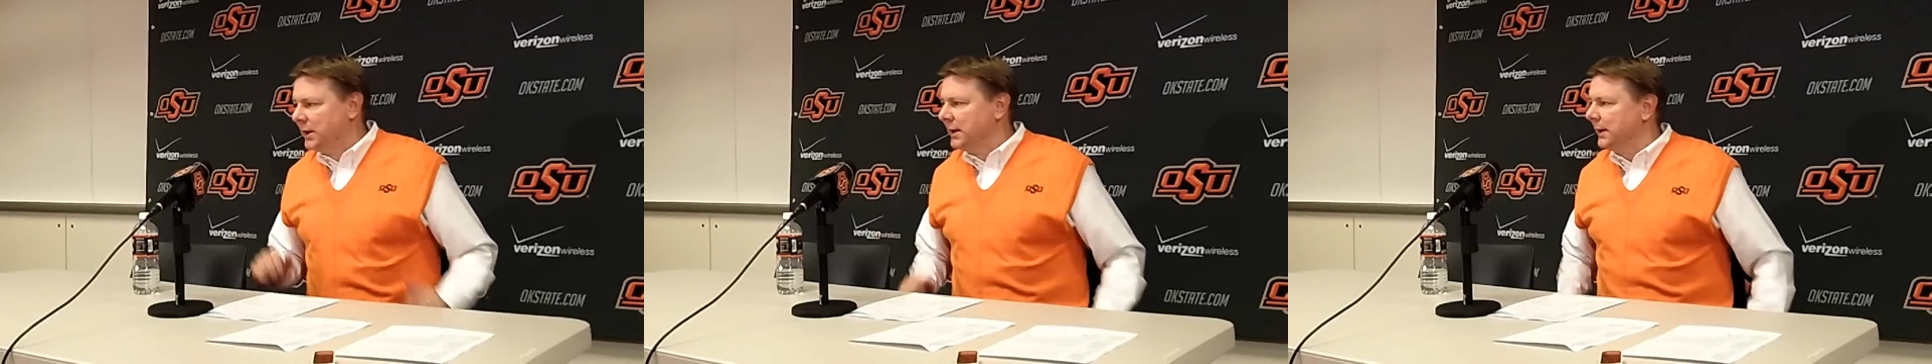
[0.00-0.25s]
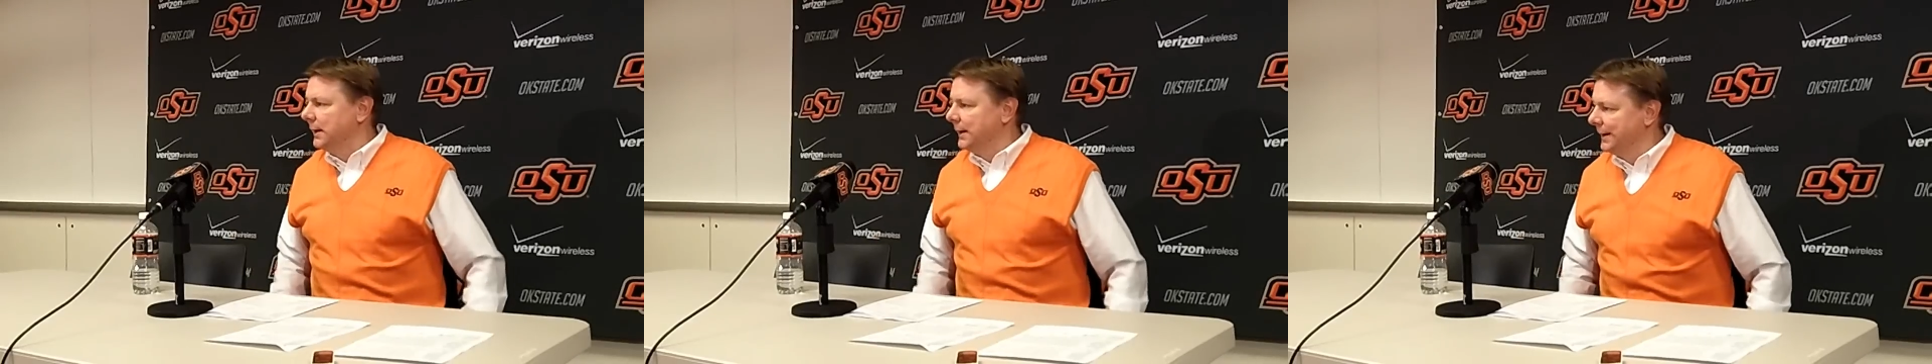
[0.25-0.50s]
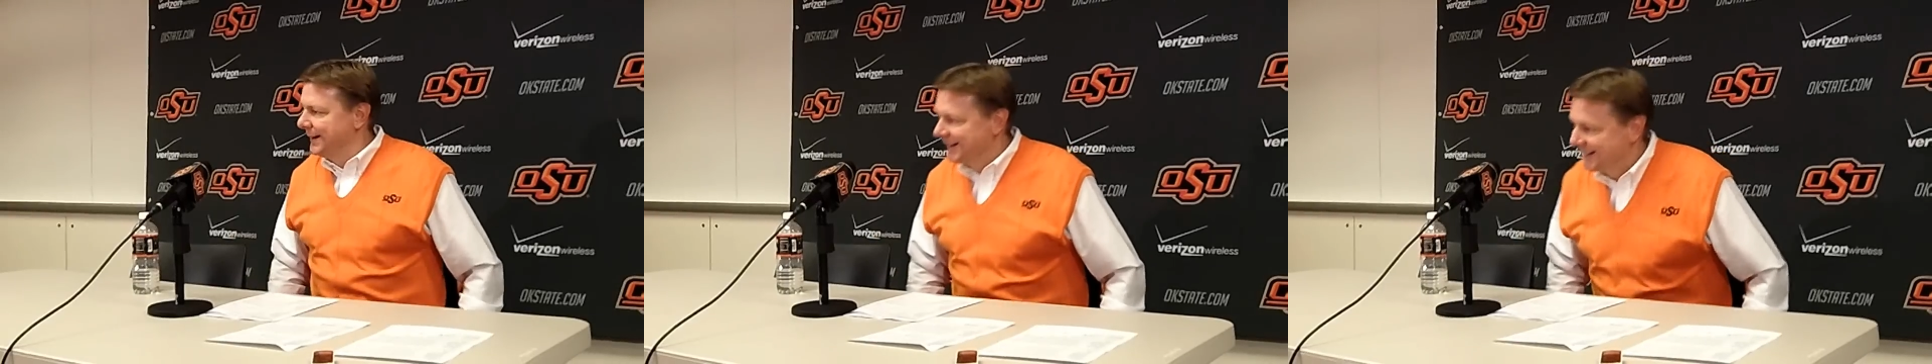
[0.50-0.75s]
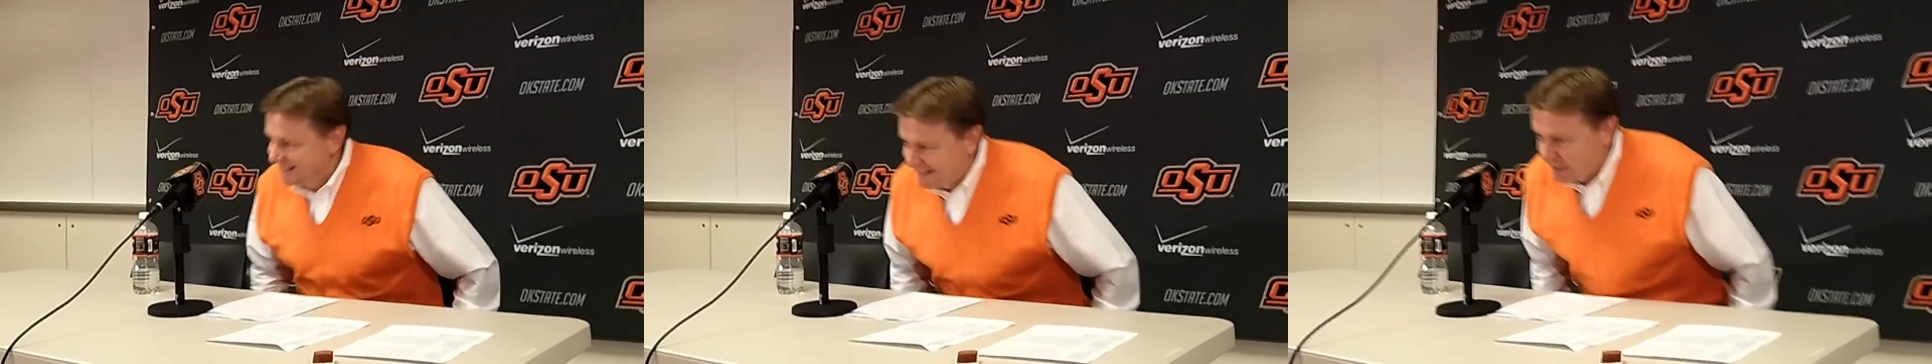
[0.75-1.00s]
One
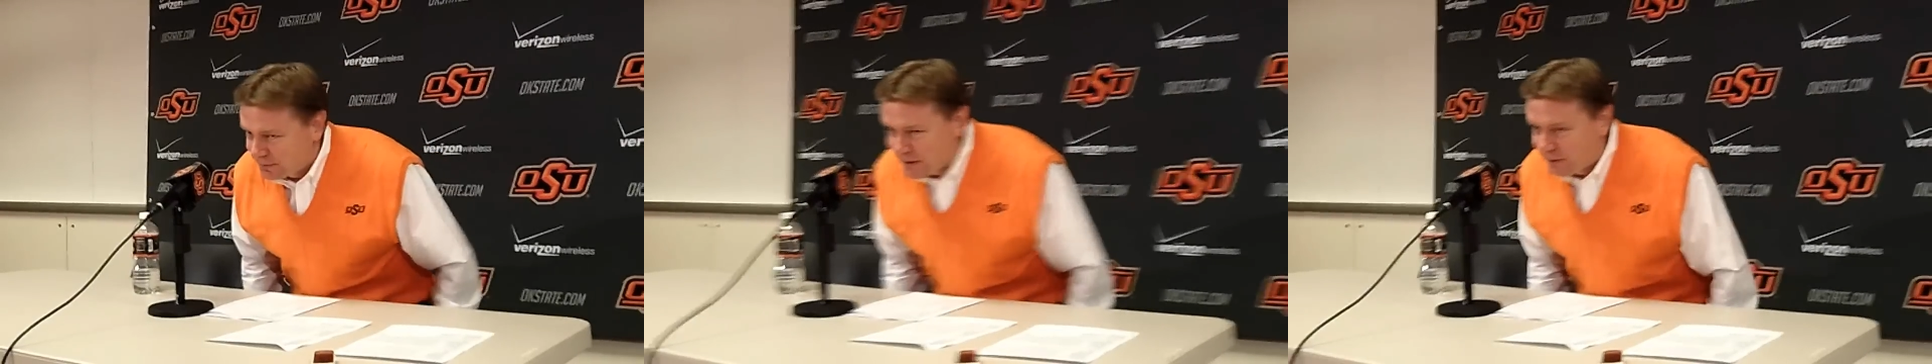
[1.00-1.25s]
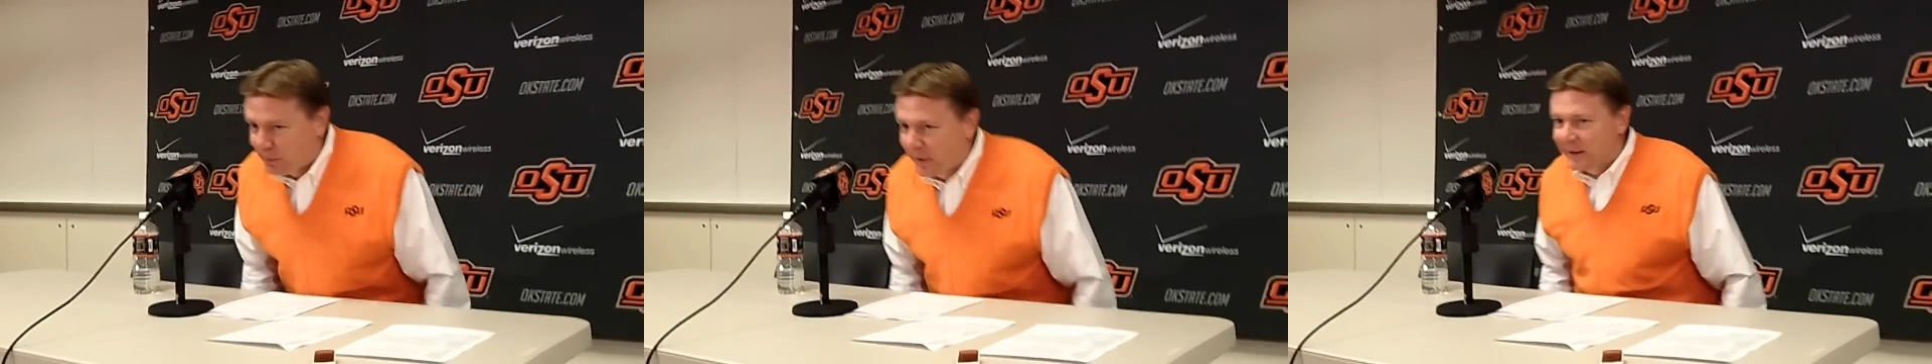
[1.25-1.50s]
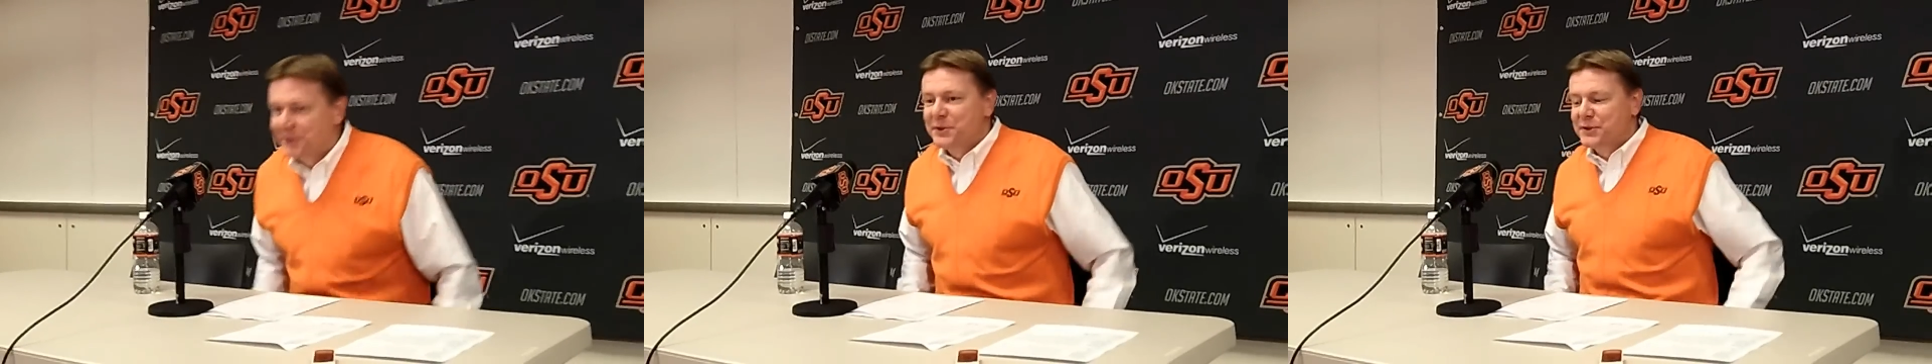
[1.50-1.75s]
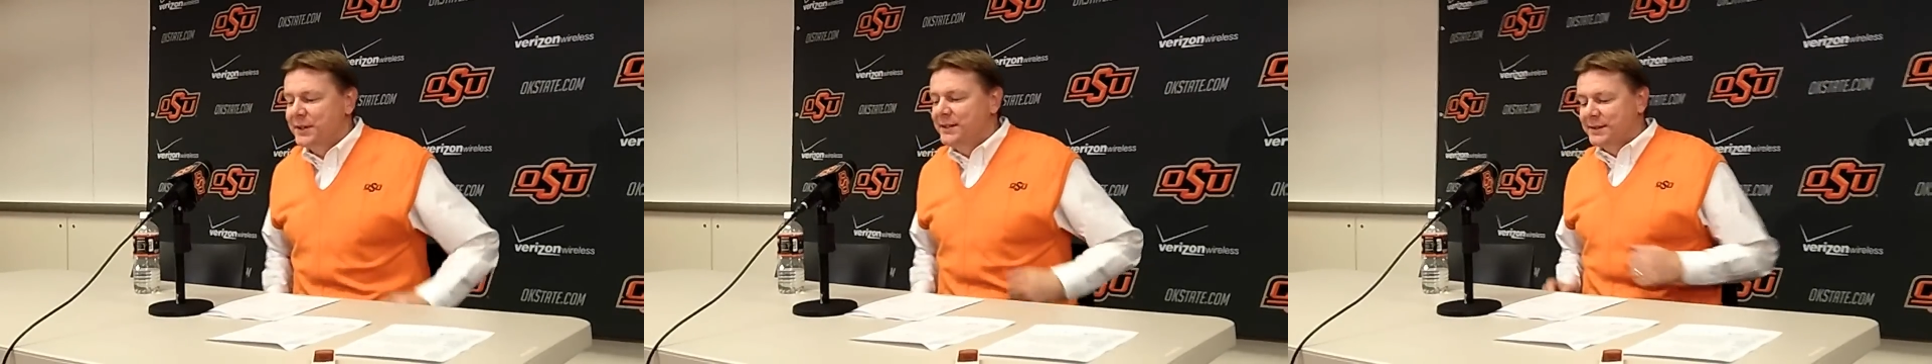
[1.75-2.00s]
kept everybody in
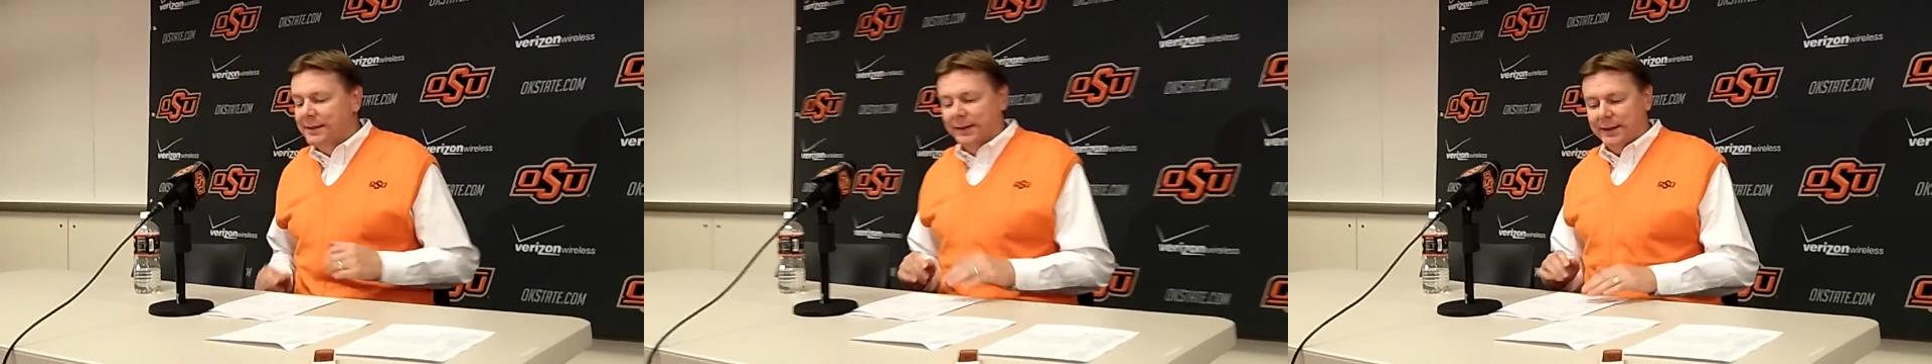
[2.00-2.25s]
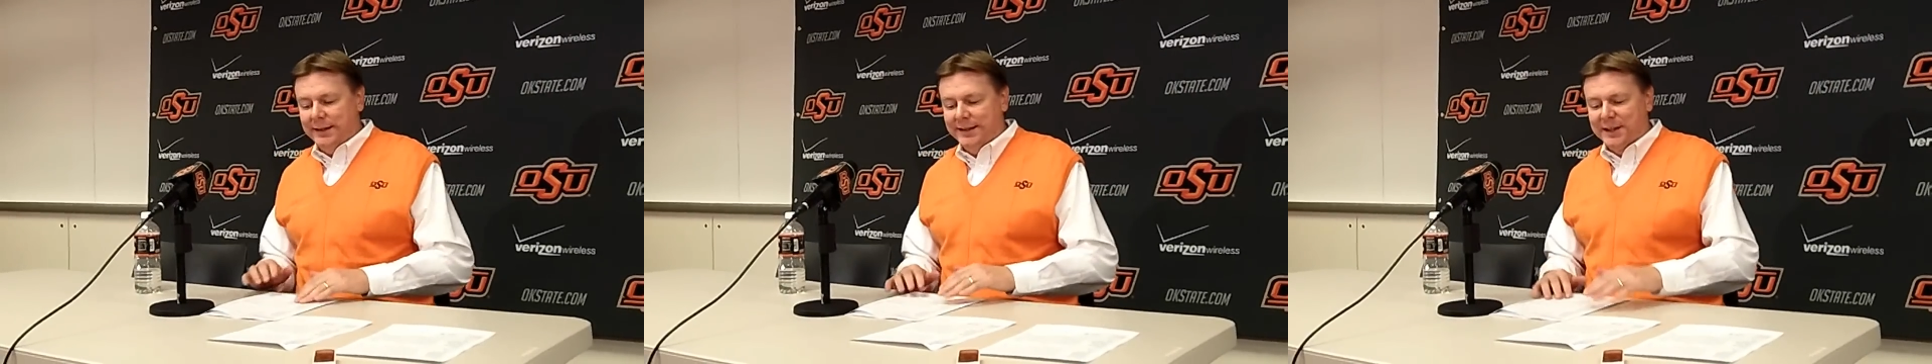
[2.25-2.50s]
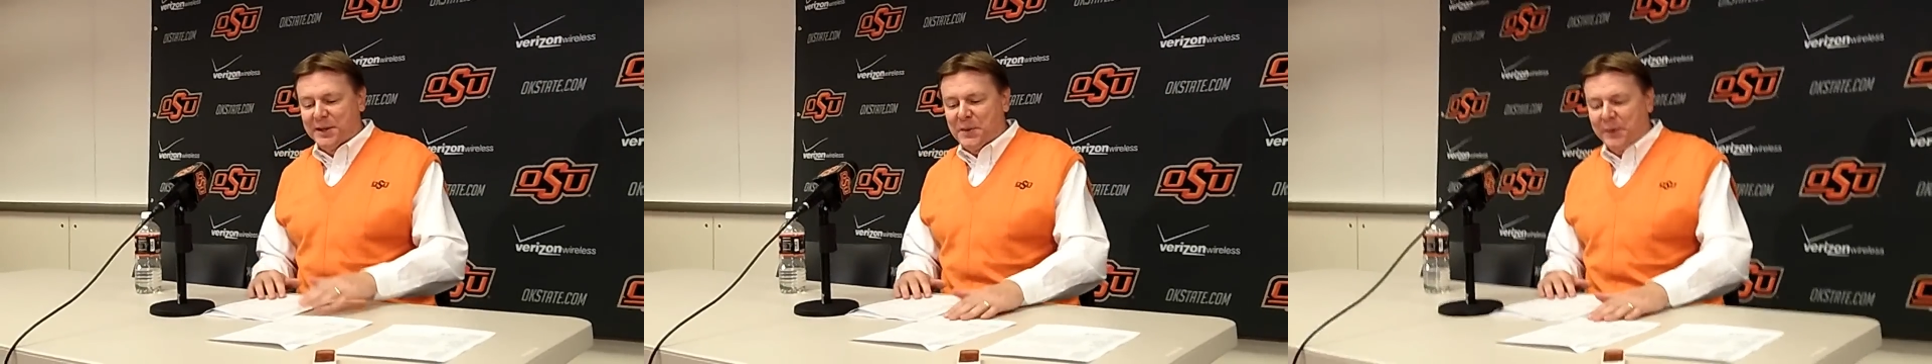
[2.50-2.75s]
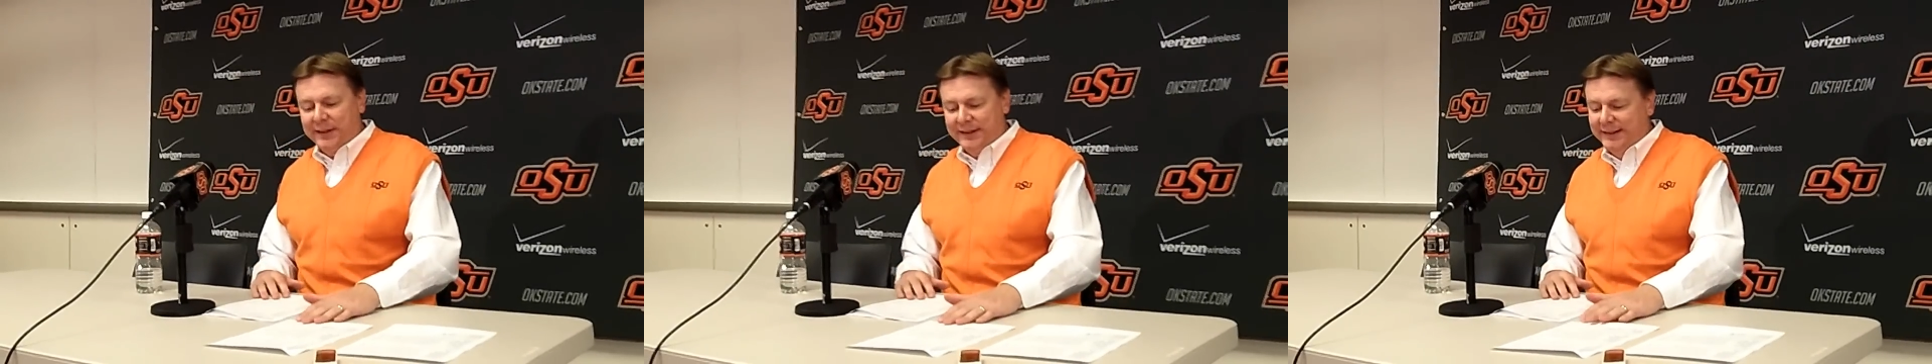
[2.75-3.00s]
their seats till the end
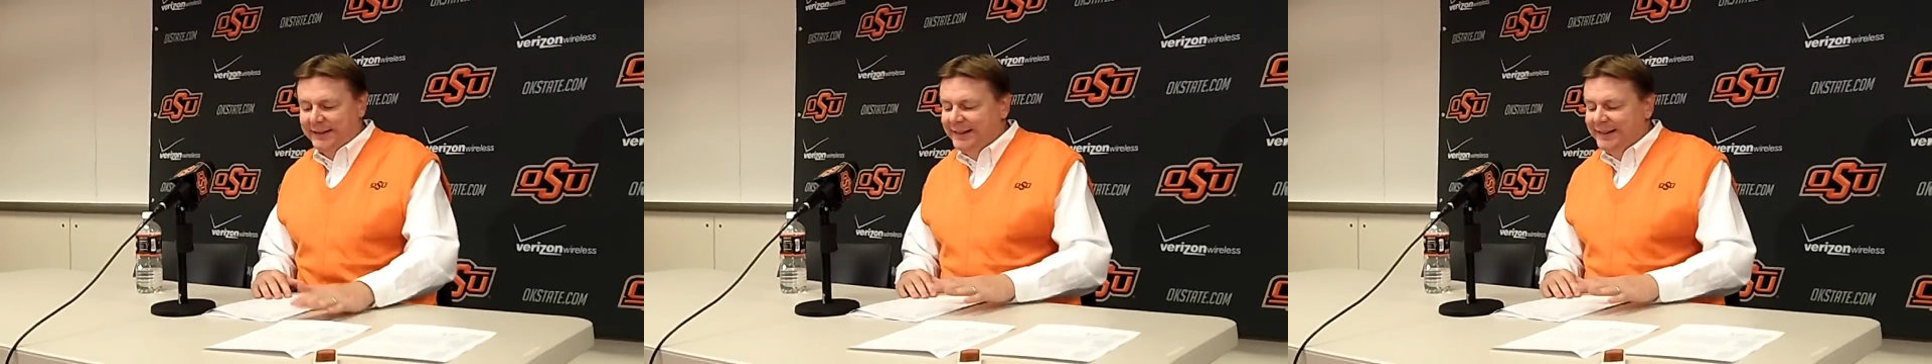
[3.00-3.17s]
anyway.